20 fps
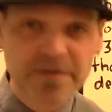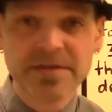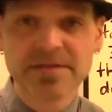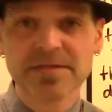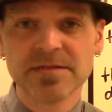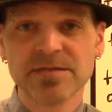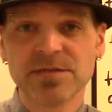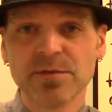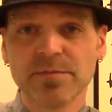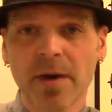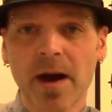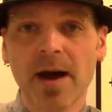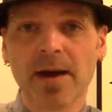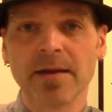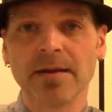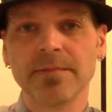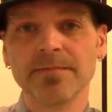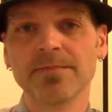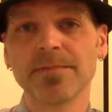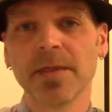instance, your
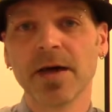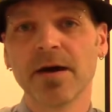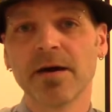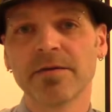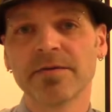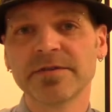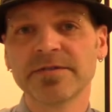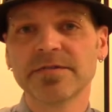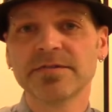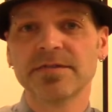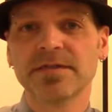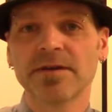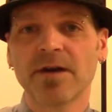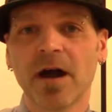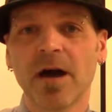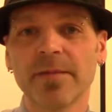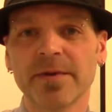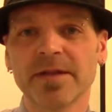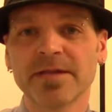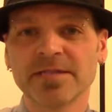body. This is the
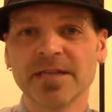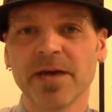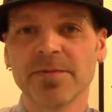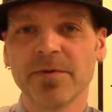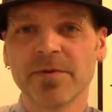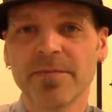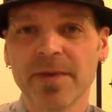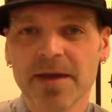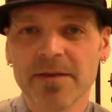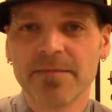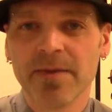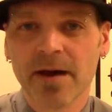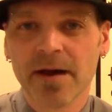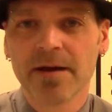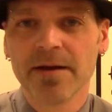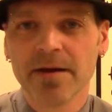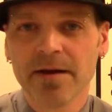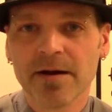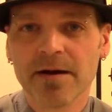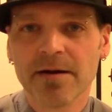common example made
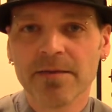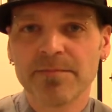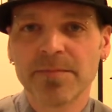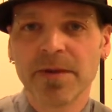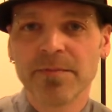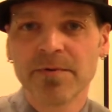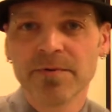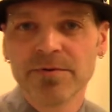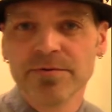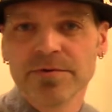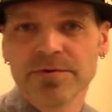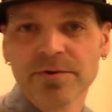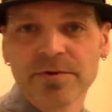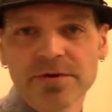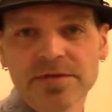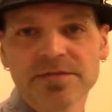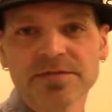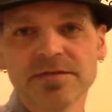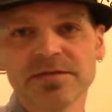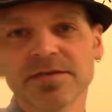by people who
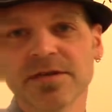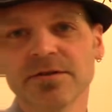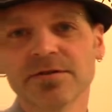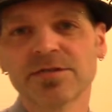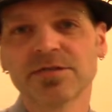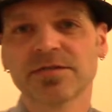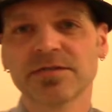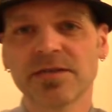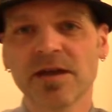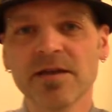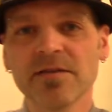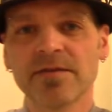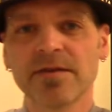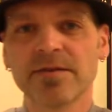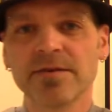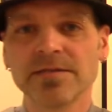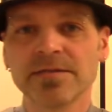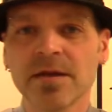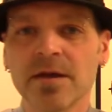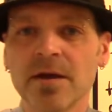endorse intelligent design
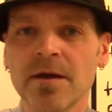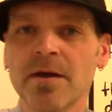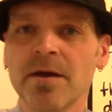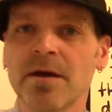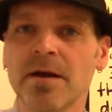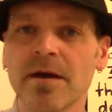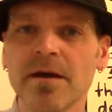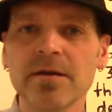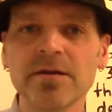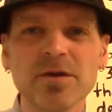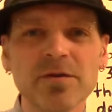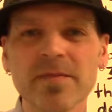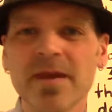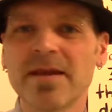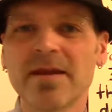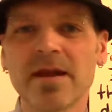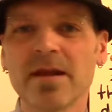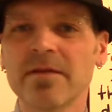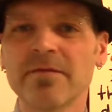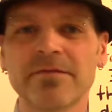theories. You're
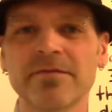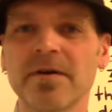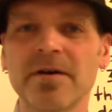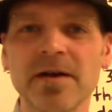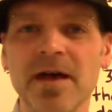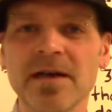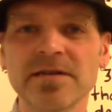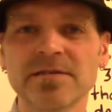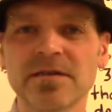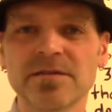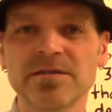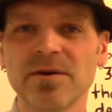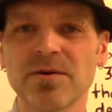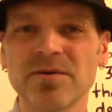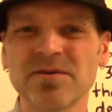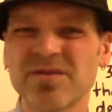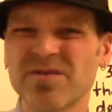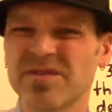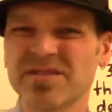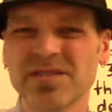made out of, as an
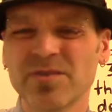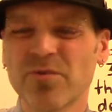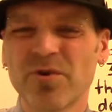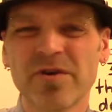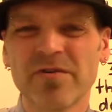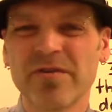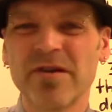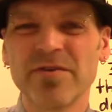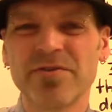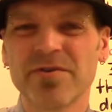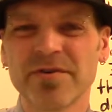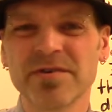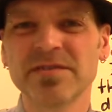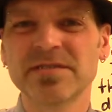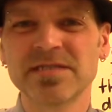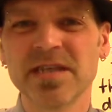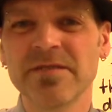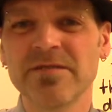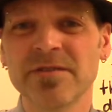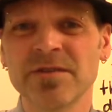adult, somewhere around
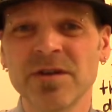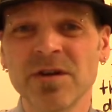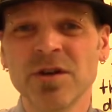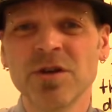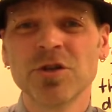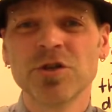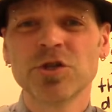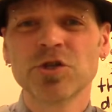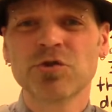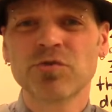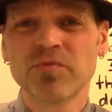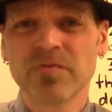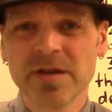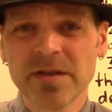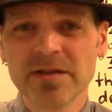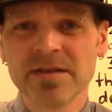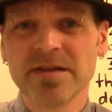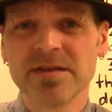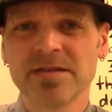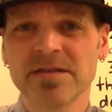37
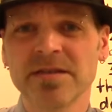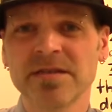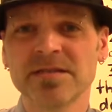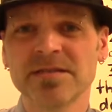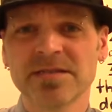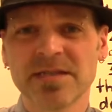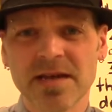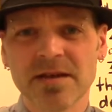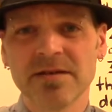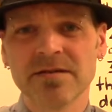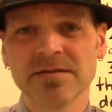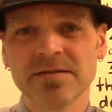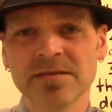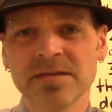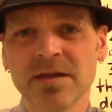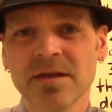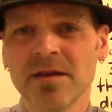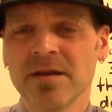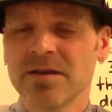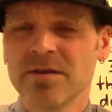trillion
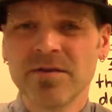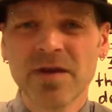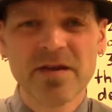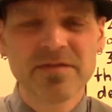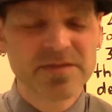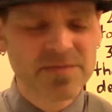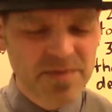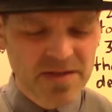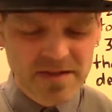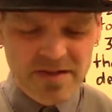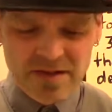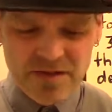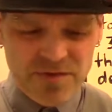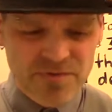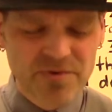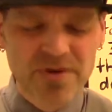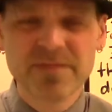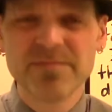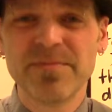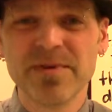cells. You have something like
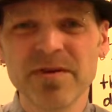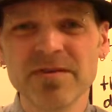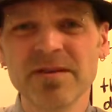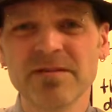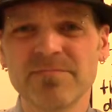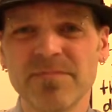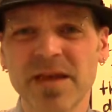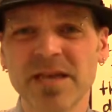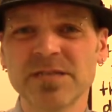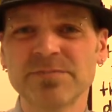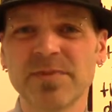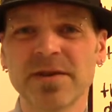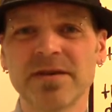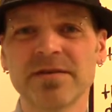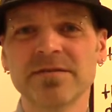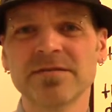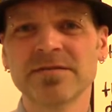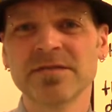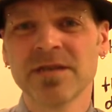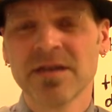3 billion base
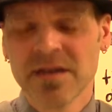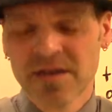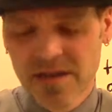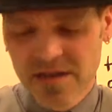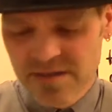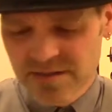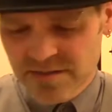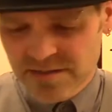pairs in your